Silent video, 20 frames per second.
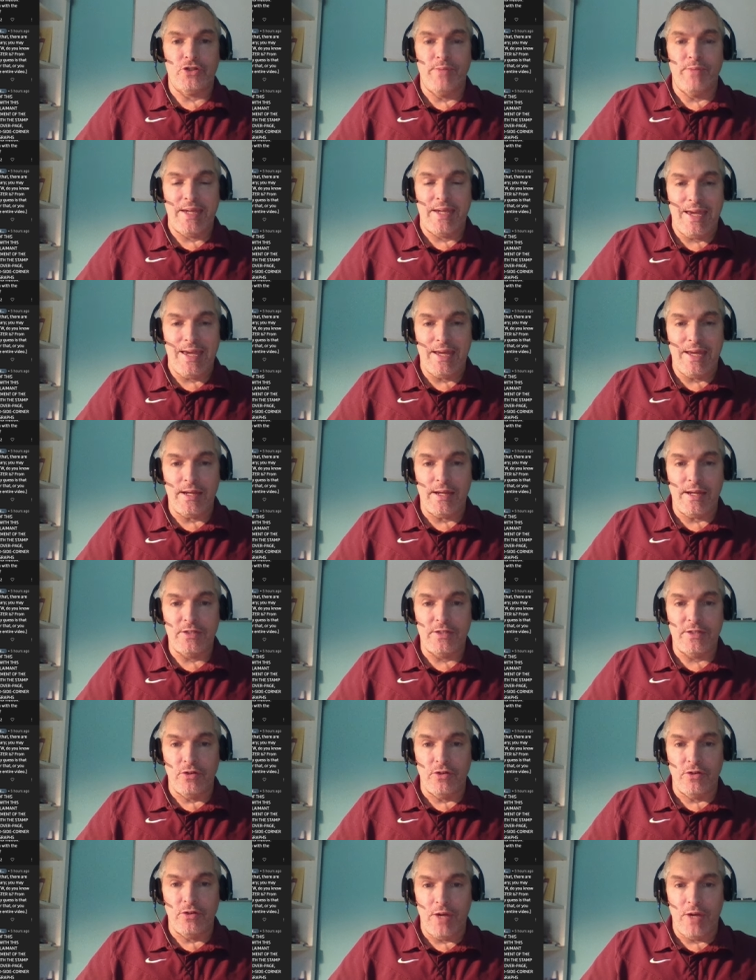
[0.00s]
mechanics,
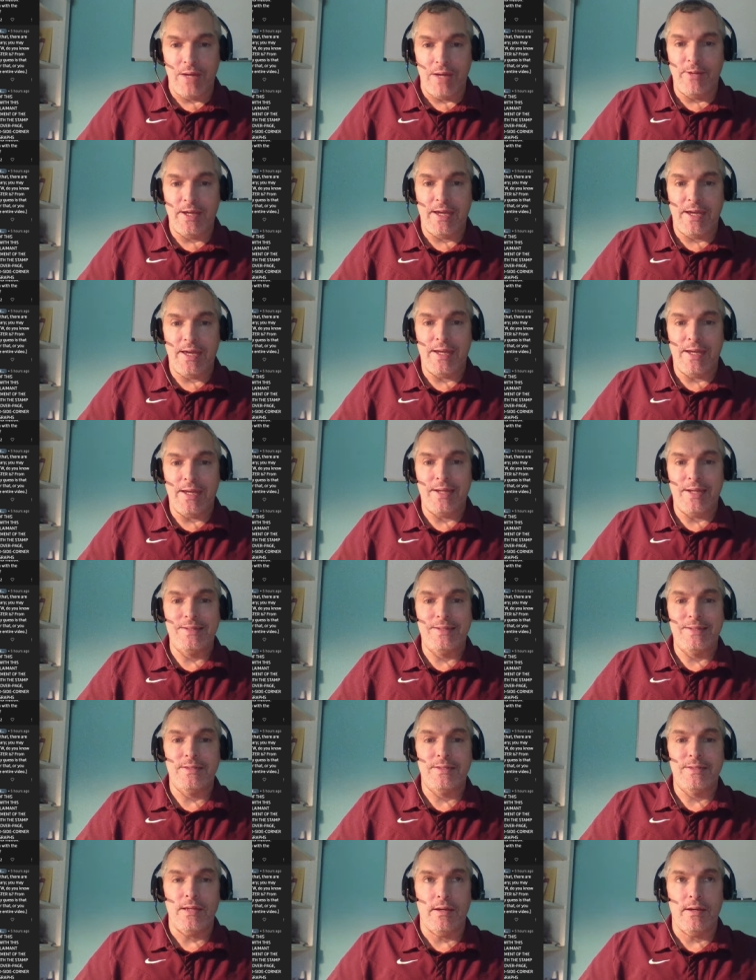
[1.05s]
the grammar mechanics,